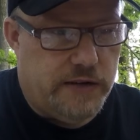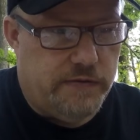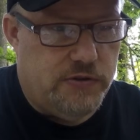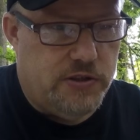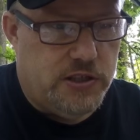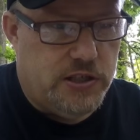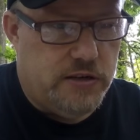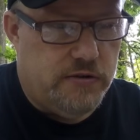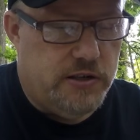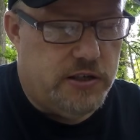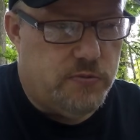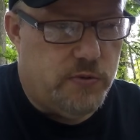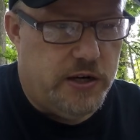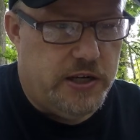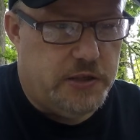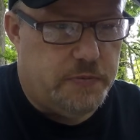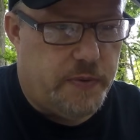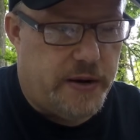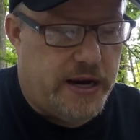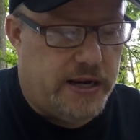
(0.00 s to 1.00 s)
series, when
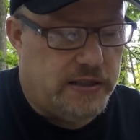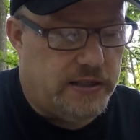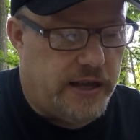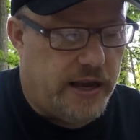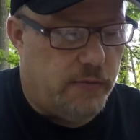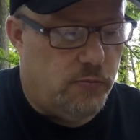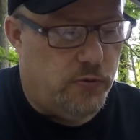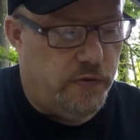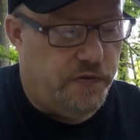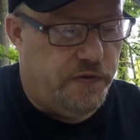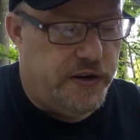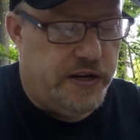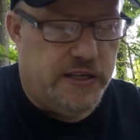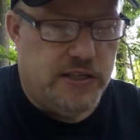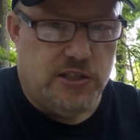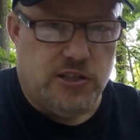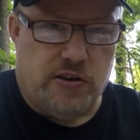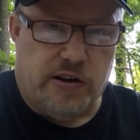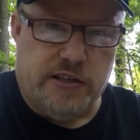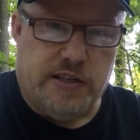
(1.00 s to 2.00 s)
it's packed down, will fit
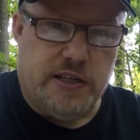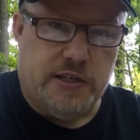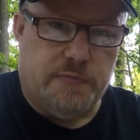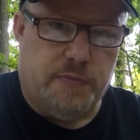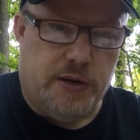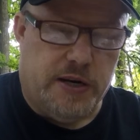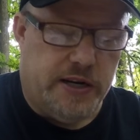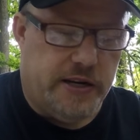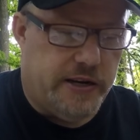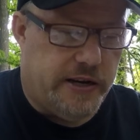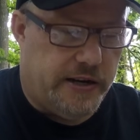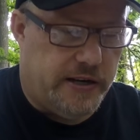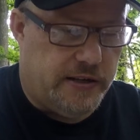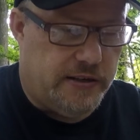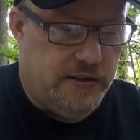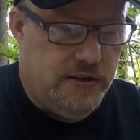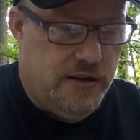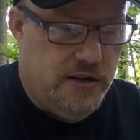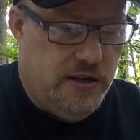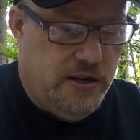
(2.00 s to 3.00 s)
inside this billy can.
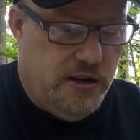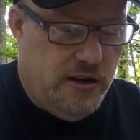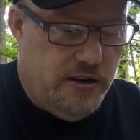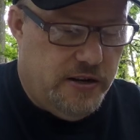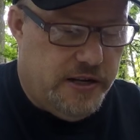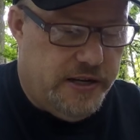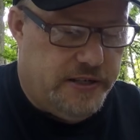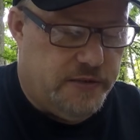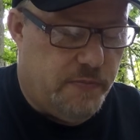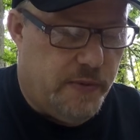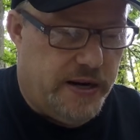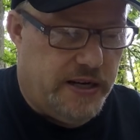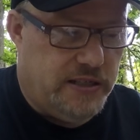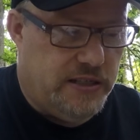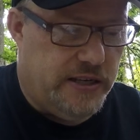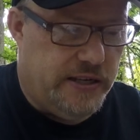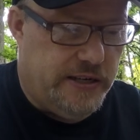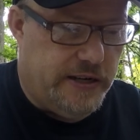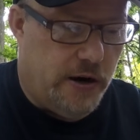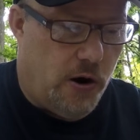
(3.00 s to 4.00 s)
This makes
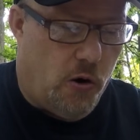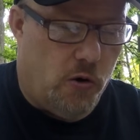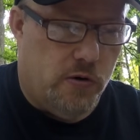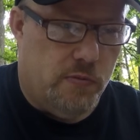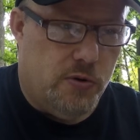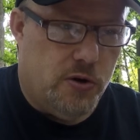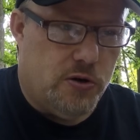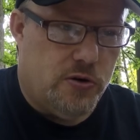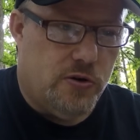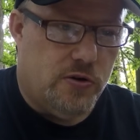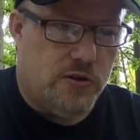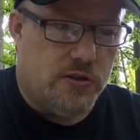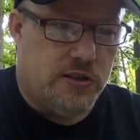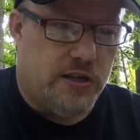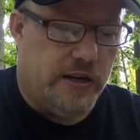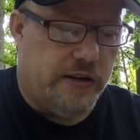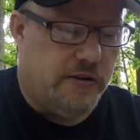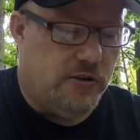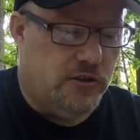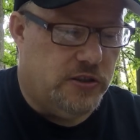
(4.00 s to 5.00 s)
it the ultimate cook
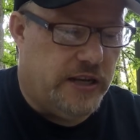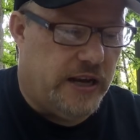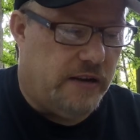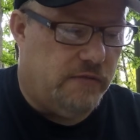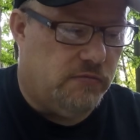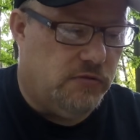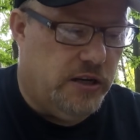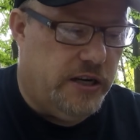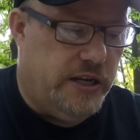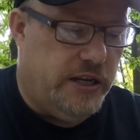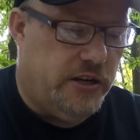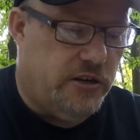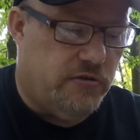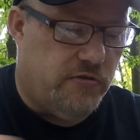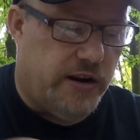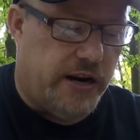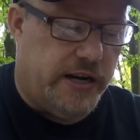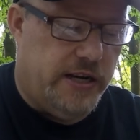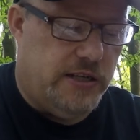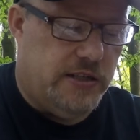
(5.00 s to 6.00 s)
set, because that really
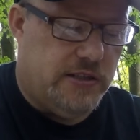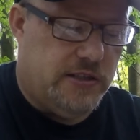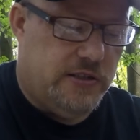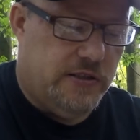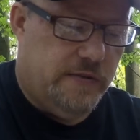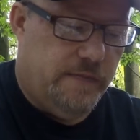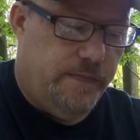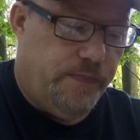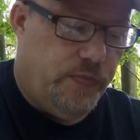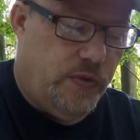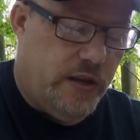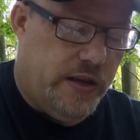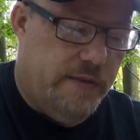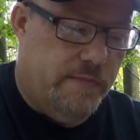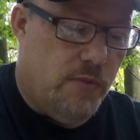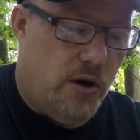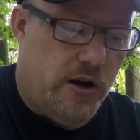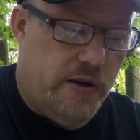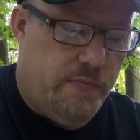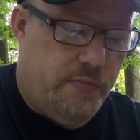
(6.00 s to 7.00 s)
creates, in
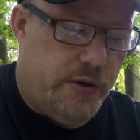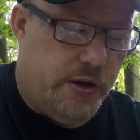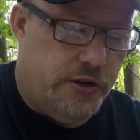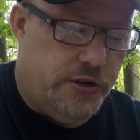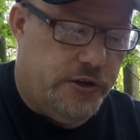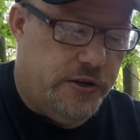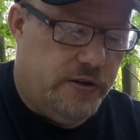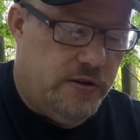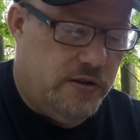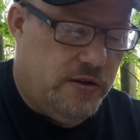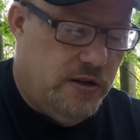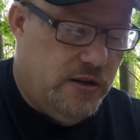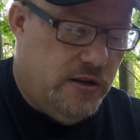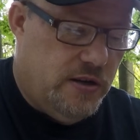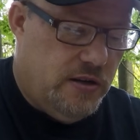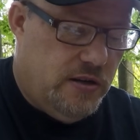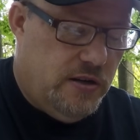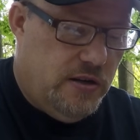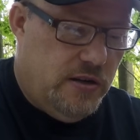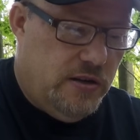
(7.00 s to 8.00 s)
my opinion,
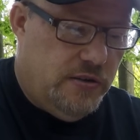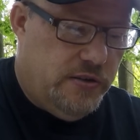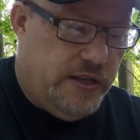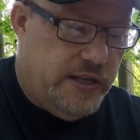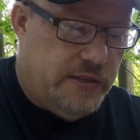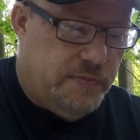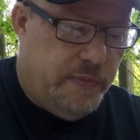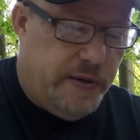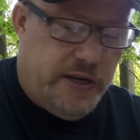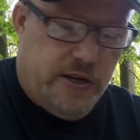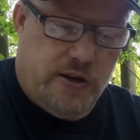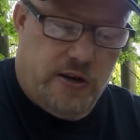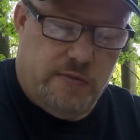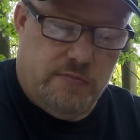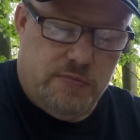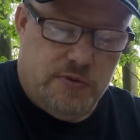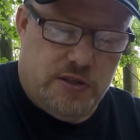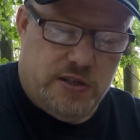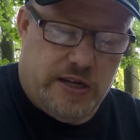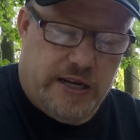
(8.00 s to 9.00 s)
this
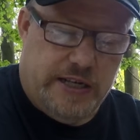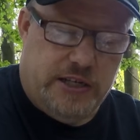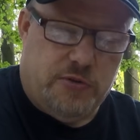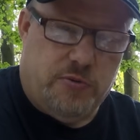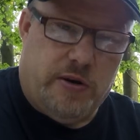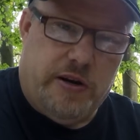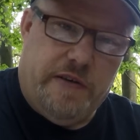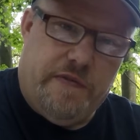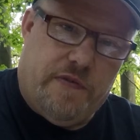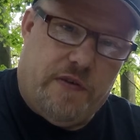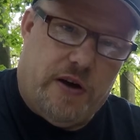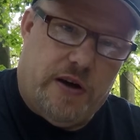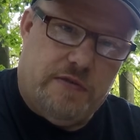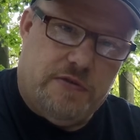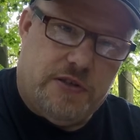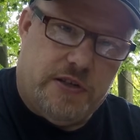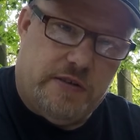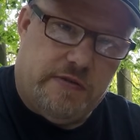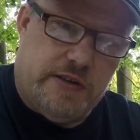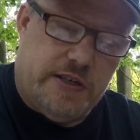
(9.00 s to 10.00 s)
becomes a 25
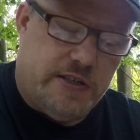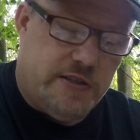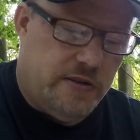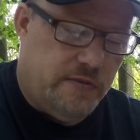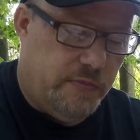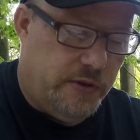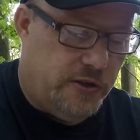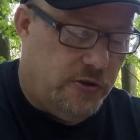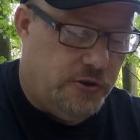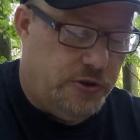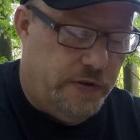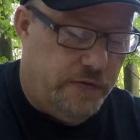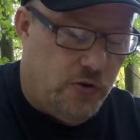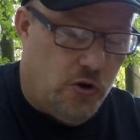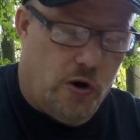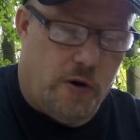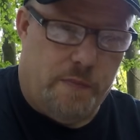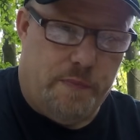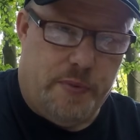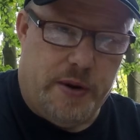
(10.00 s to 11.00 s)
series because you've
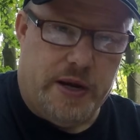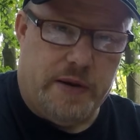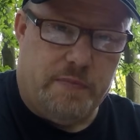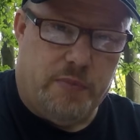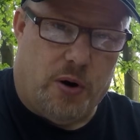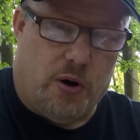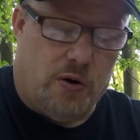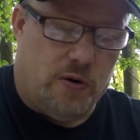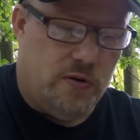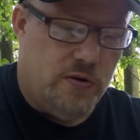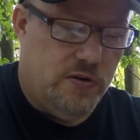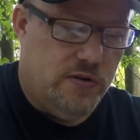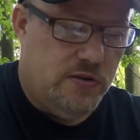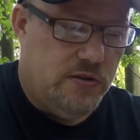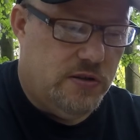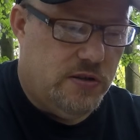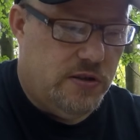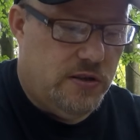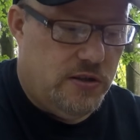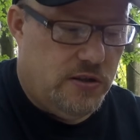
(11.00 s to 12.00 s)
got a big pot,
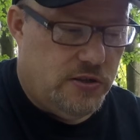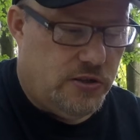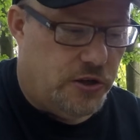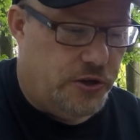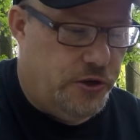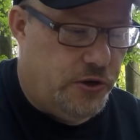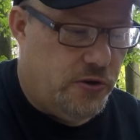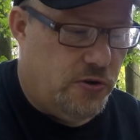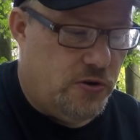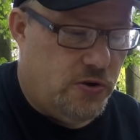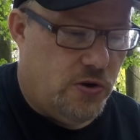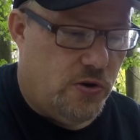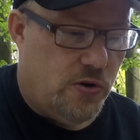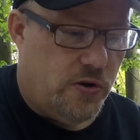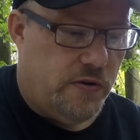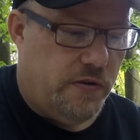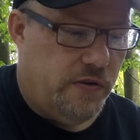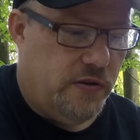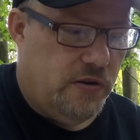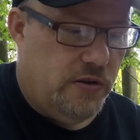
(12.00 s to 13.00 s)
so you can cook
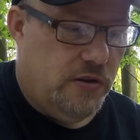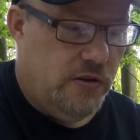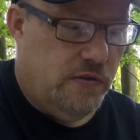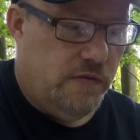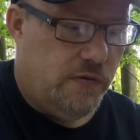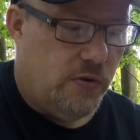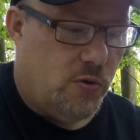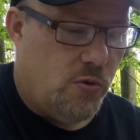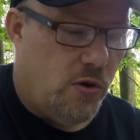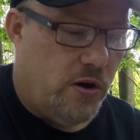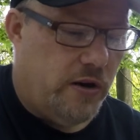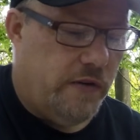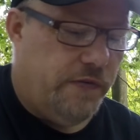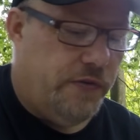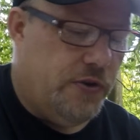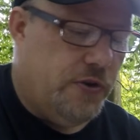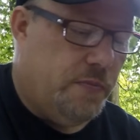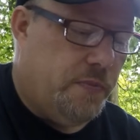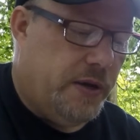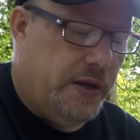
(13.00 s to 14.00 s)
for quite a
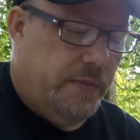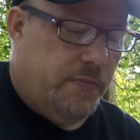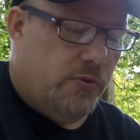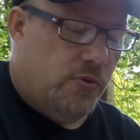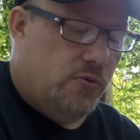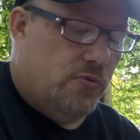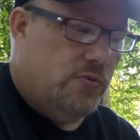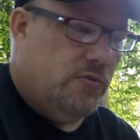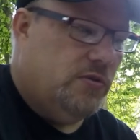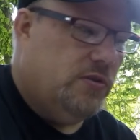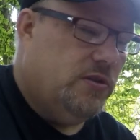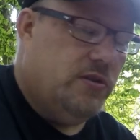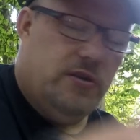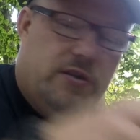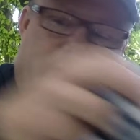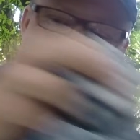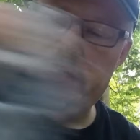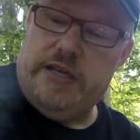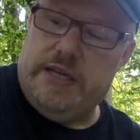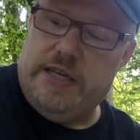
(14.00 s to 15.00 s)
few people
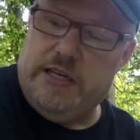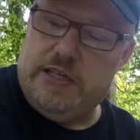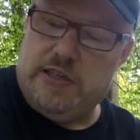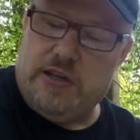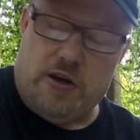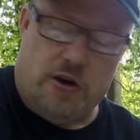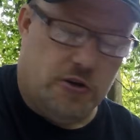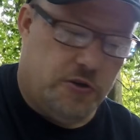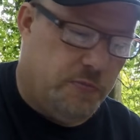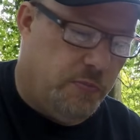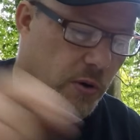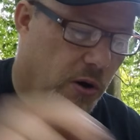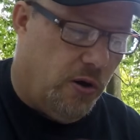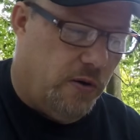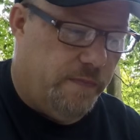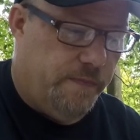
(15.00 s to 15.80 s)
in this large pot,